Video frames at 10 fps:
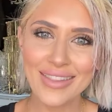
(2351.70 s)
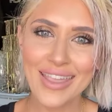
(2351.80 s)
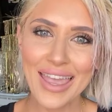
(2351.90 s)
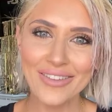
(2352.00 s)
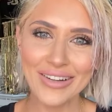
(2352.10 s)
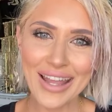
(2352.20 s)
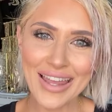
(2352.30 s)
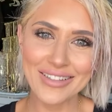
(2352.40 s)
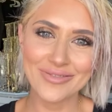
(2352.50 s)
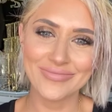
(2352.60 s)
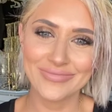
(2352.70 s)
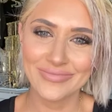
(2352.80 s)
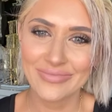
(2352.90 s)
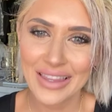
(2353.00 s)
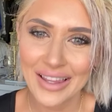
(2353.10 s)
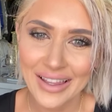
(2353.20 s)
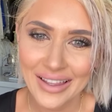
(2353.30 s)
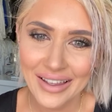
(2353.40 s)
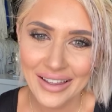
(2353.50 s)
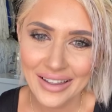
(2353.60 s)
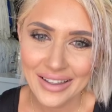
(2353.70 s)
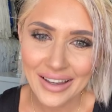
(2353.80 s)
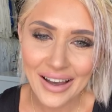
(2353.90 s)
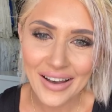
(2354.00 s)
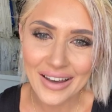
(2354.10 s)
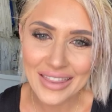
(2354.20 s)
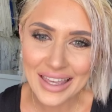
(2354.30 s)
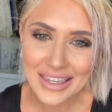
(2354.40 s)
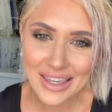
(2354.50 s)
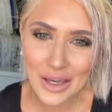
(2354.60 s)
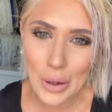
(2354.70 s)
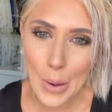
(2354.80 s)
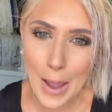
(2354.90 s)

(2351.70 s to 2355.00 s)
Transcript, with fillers: And we're done. Uh, thank you.